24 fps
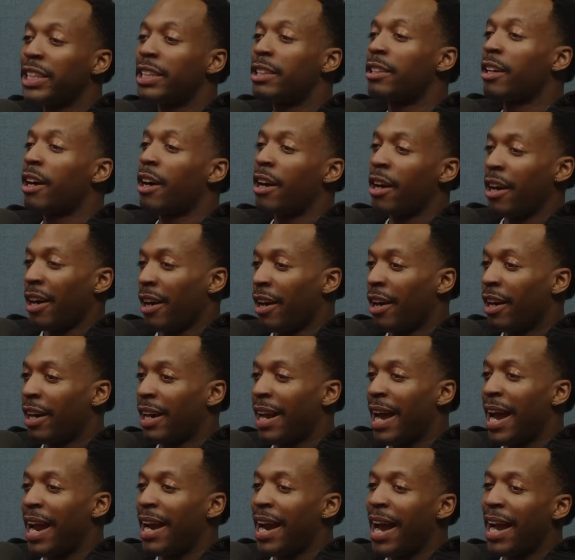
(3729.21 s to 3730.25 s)
3rd
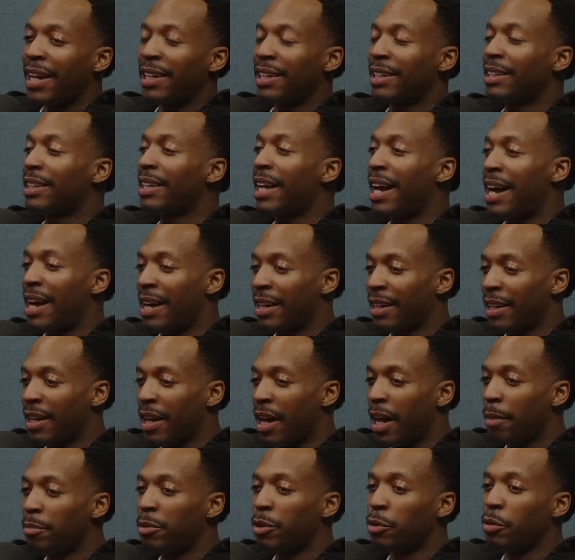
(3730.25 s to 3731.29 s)
at 8 o'clock,
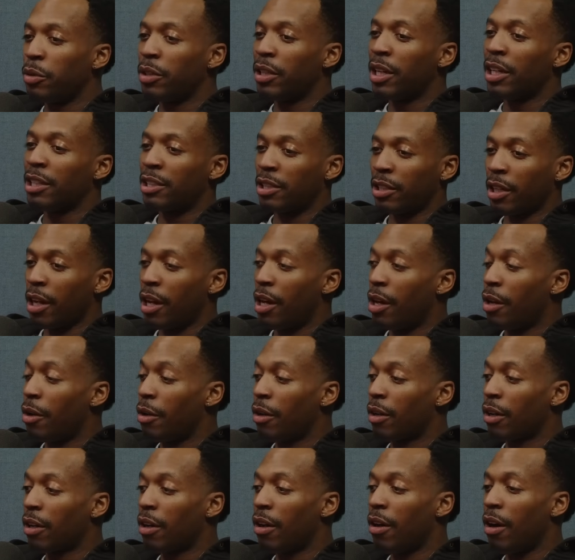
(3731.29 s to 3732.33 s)
I'm doing a
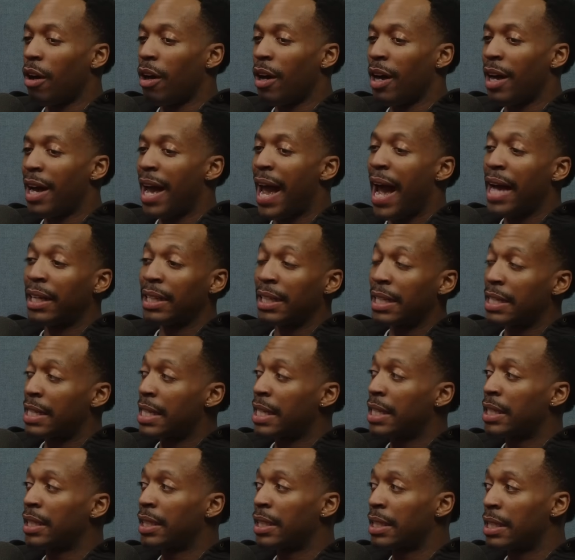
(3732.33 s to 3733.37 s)
show called Alex
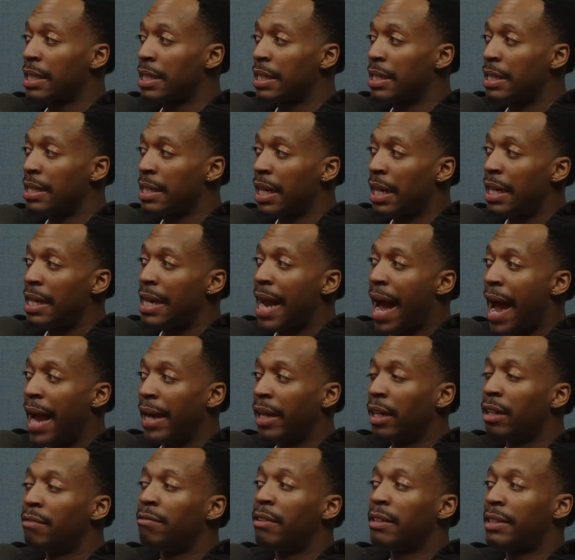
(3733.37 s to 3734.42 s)
English's A
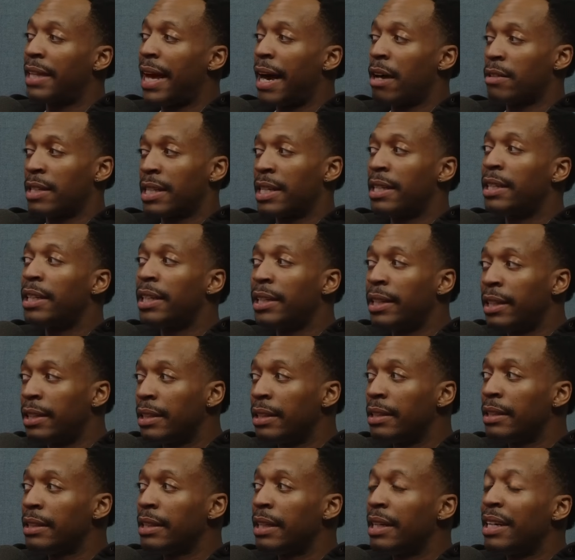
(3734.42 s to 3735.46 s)
Night of 1,000 Niggas.